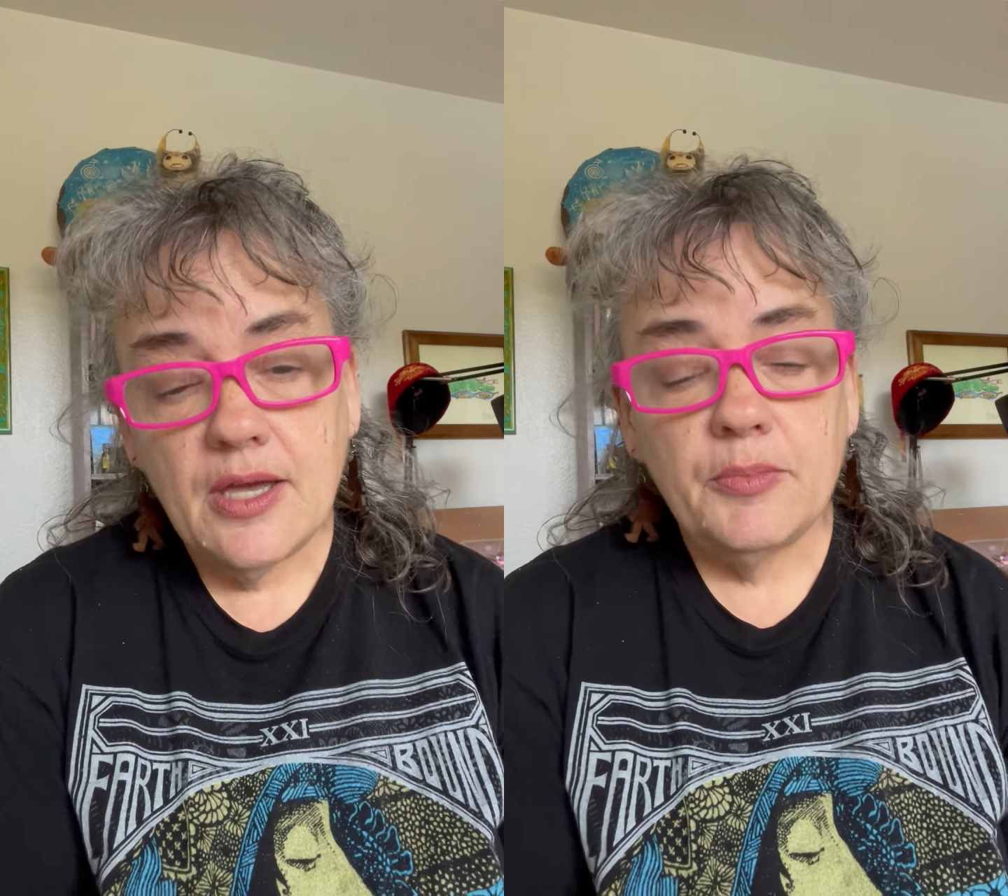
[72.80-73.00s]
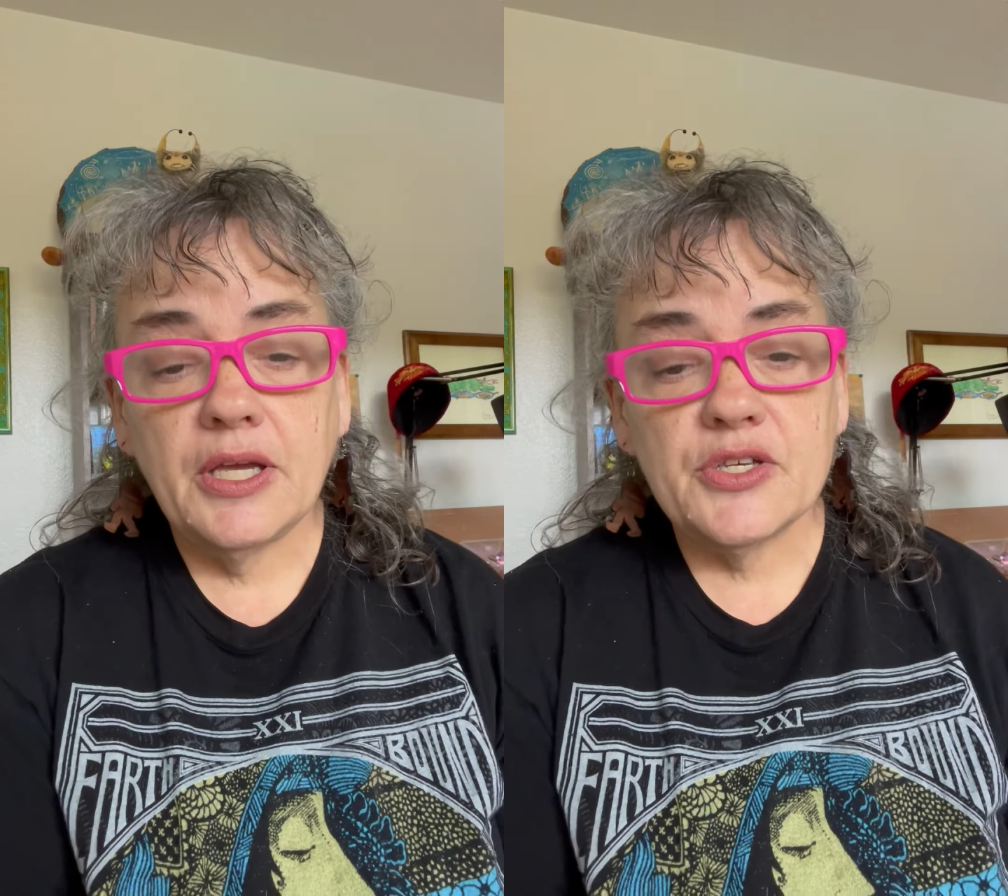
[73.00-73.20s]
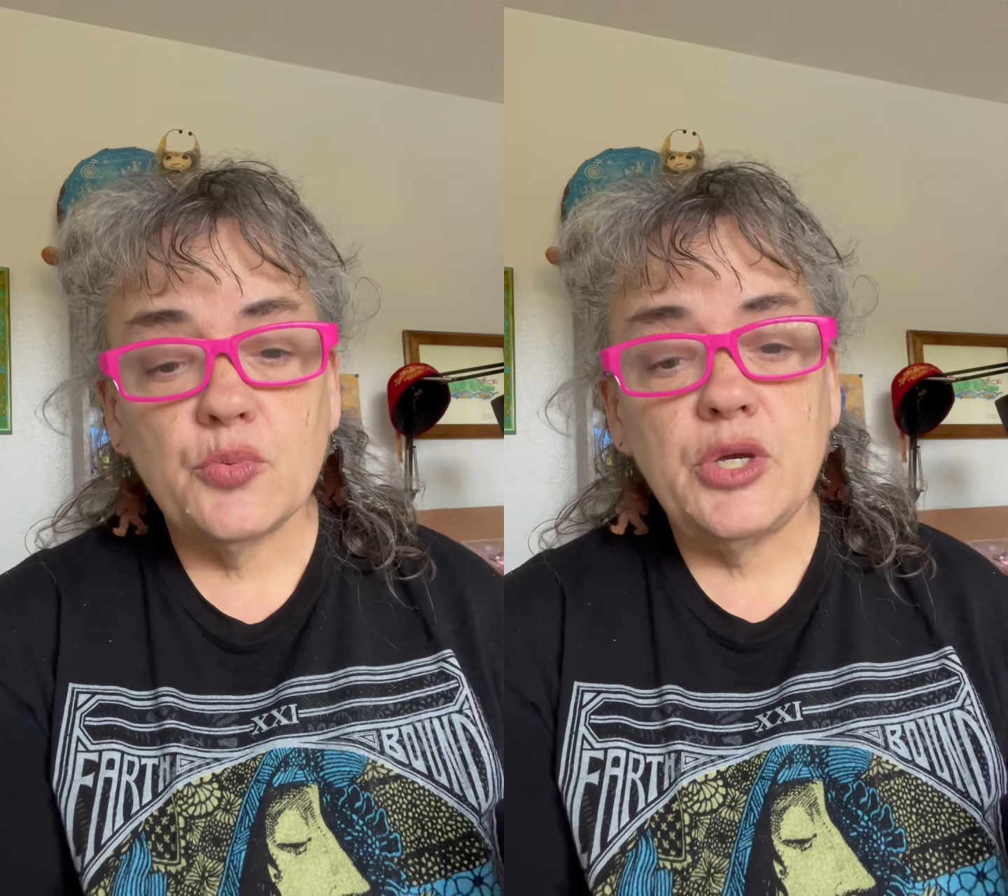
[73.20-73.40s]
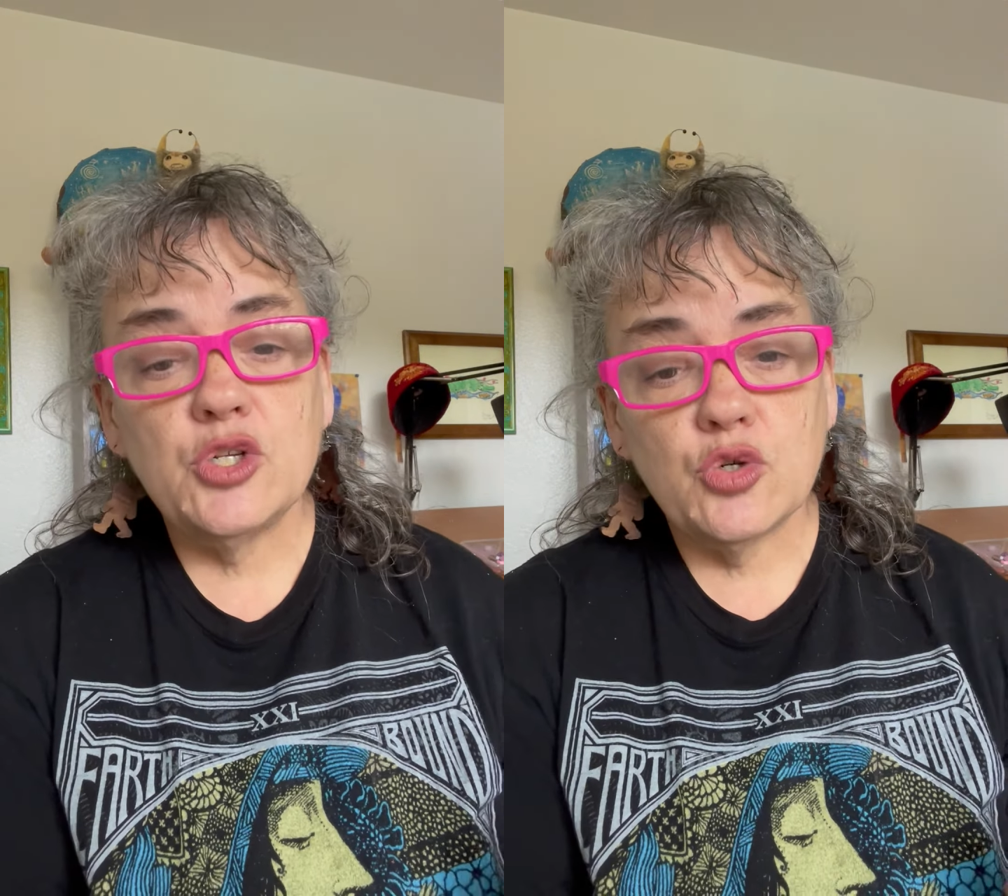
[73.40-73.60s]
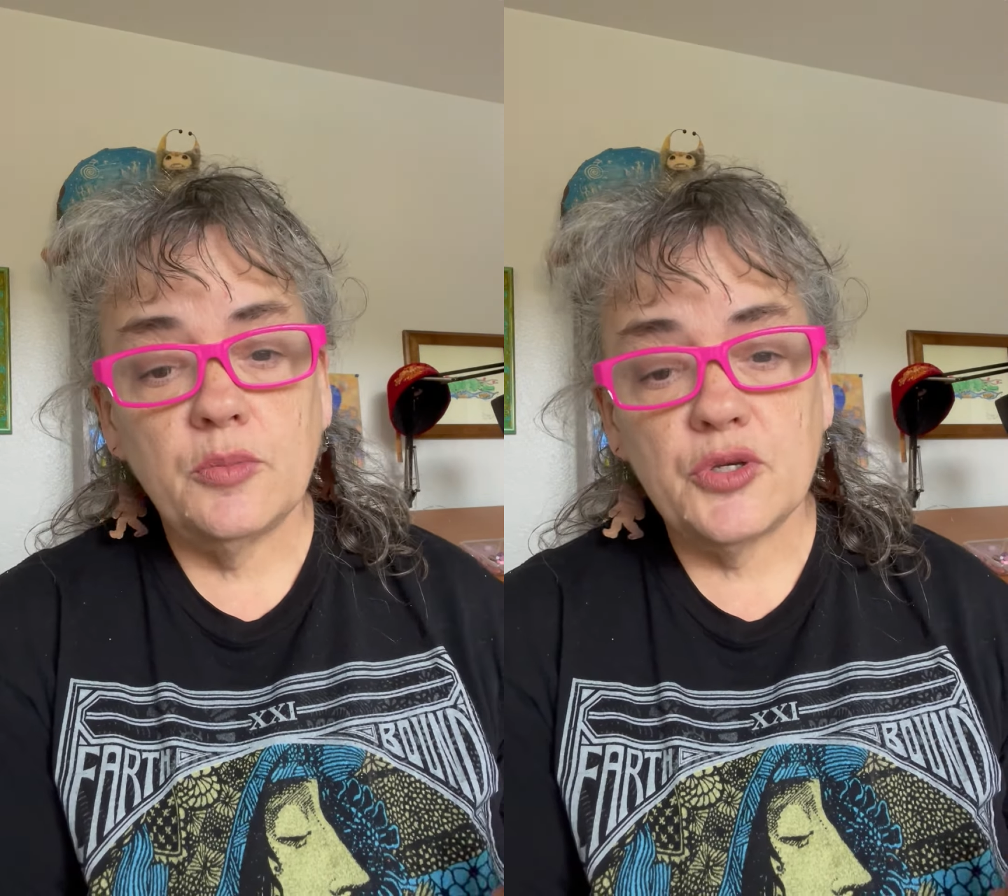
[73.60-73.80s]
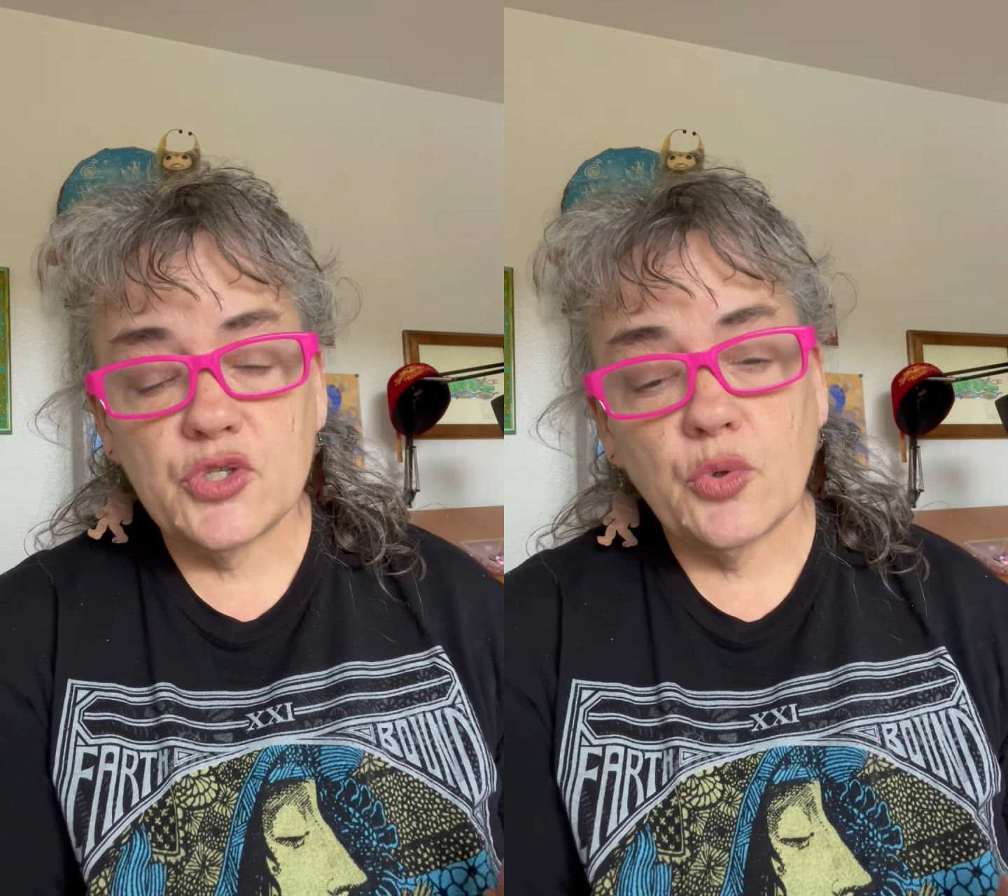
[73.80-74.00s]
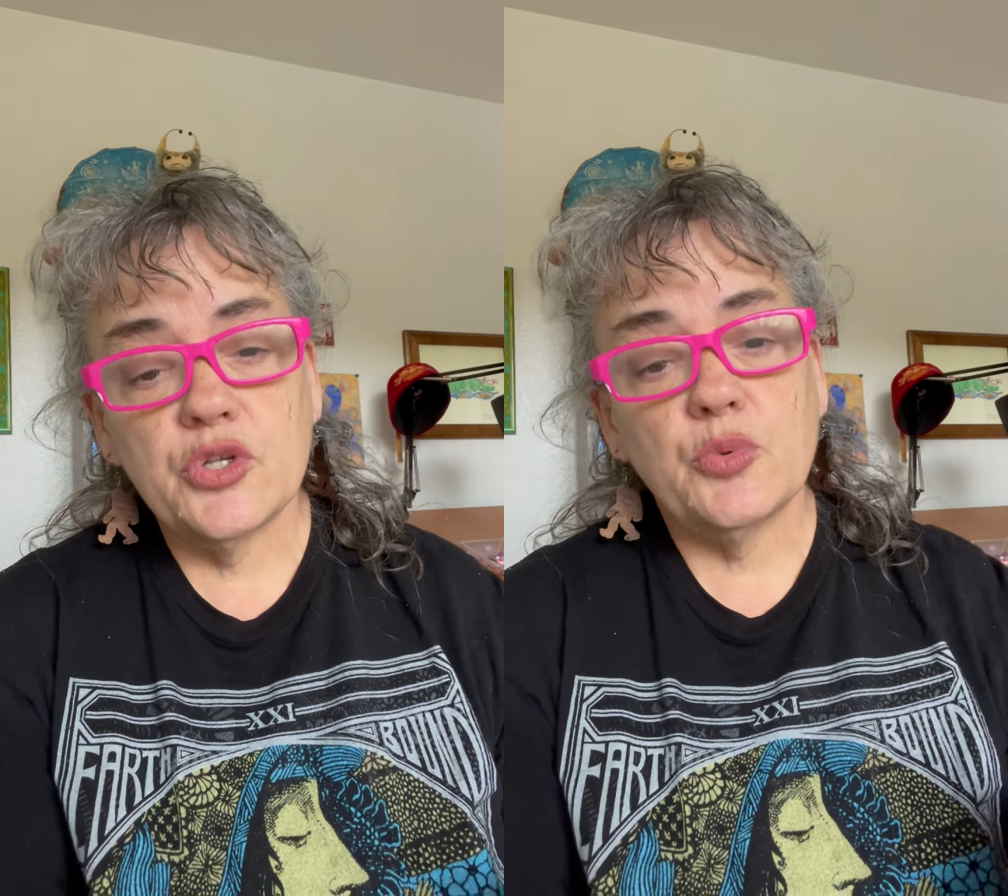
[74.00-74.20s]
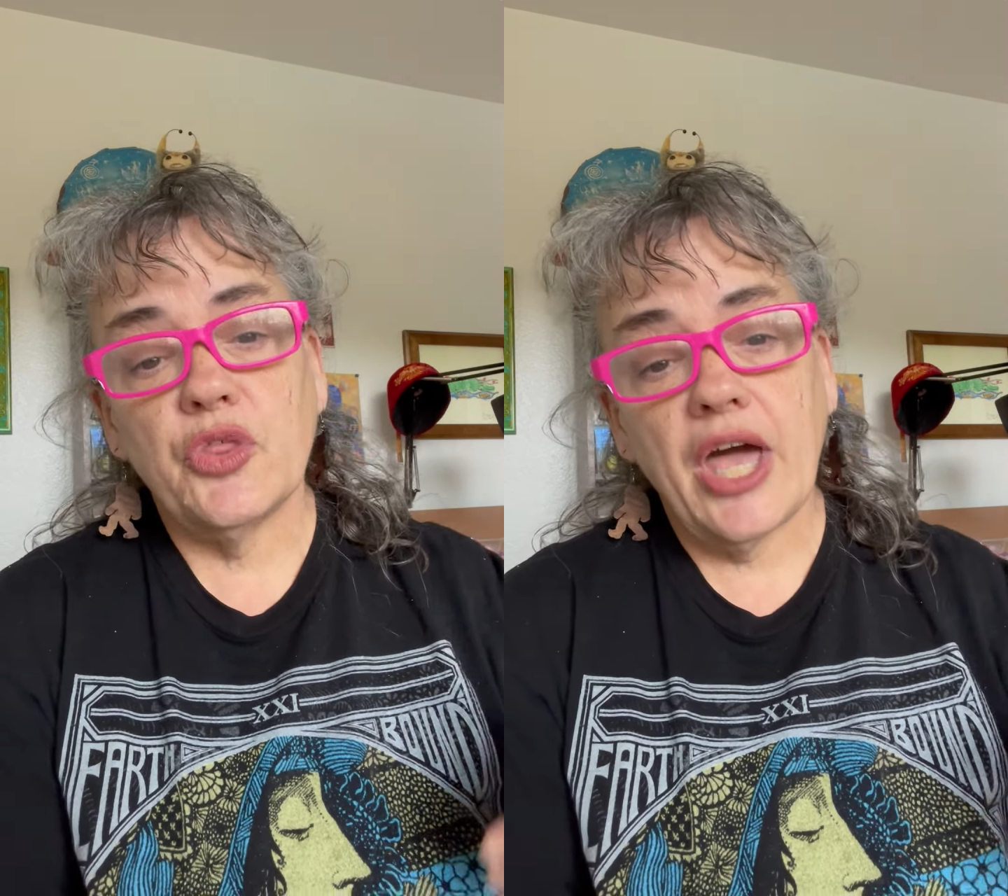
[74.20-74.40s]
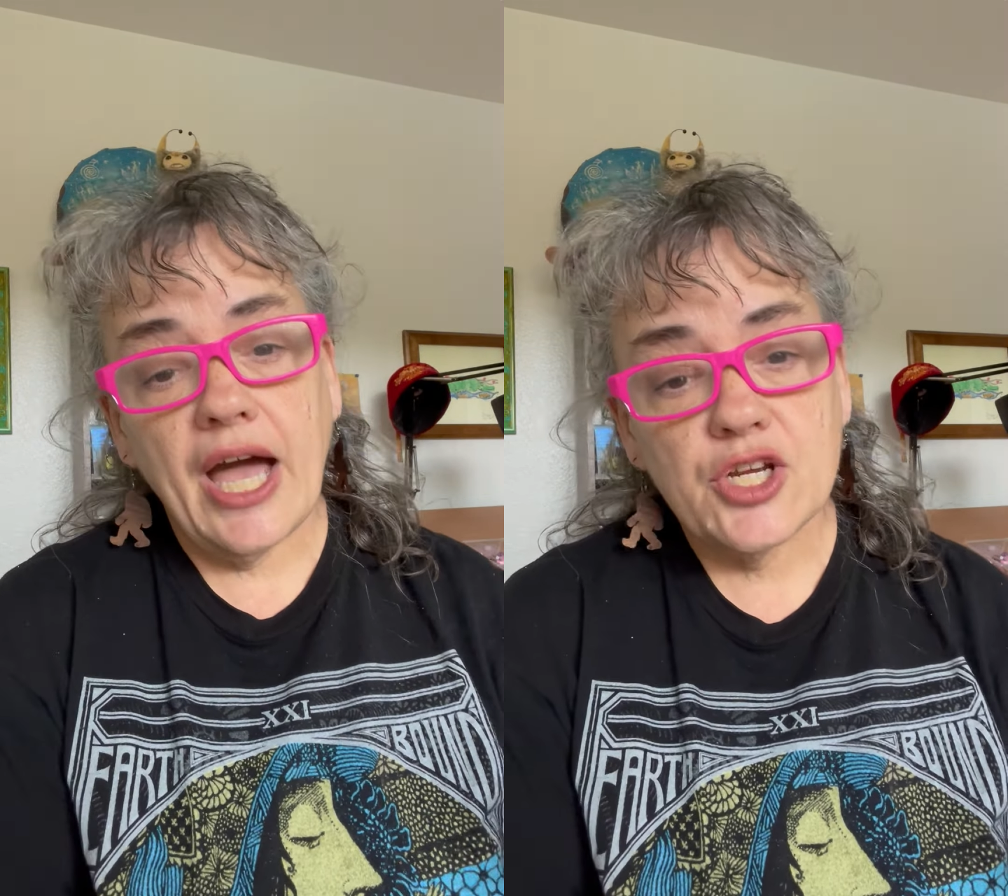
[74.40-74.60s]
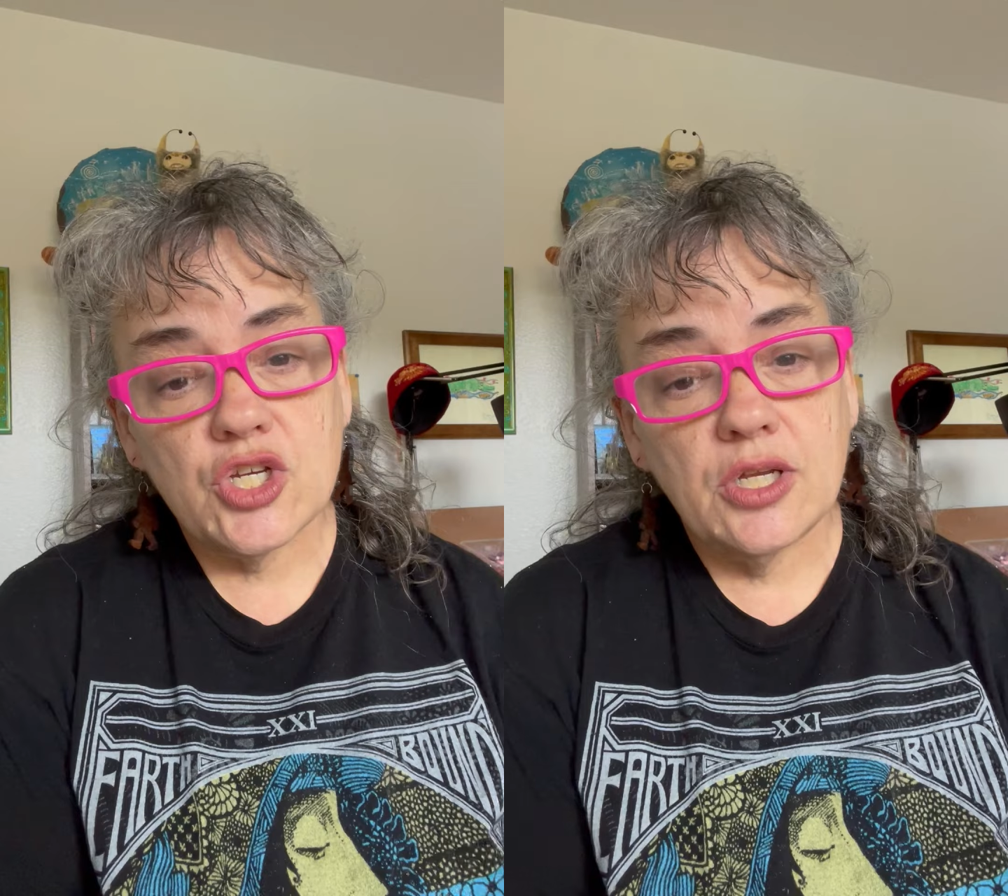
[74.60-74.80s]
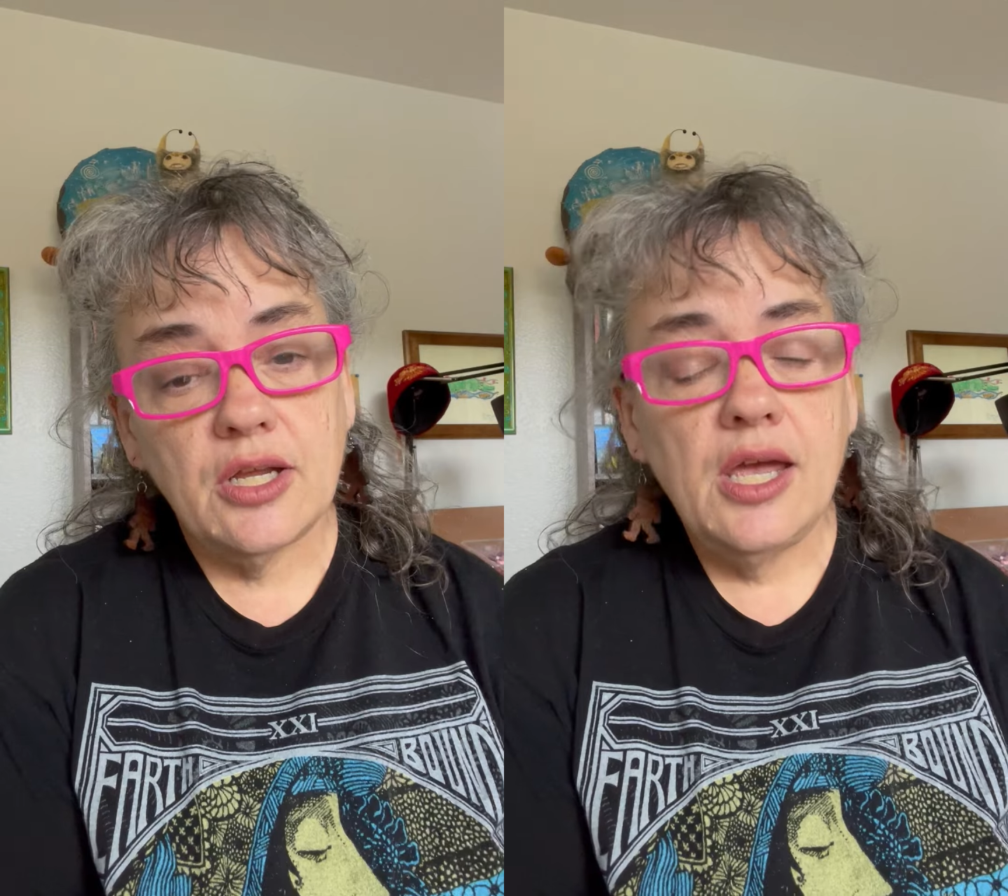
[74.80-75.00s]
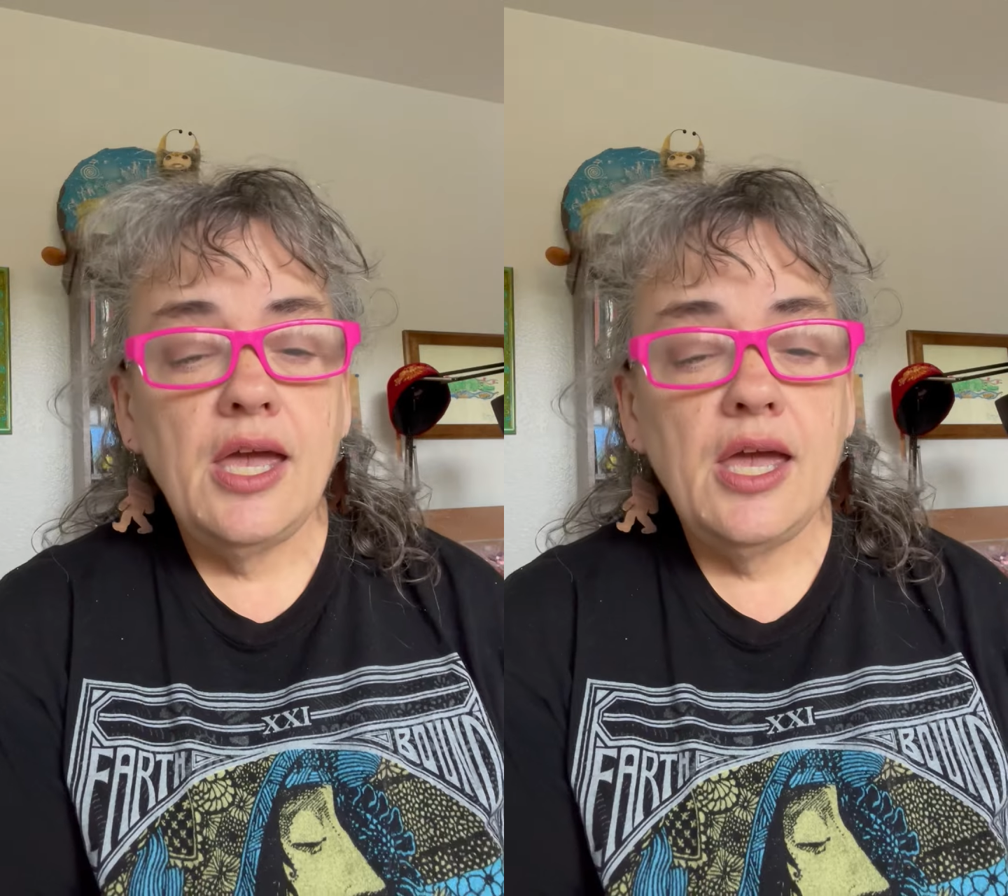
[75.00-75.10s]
because we attribute swords with action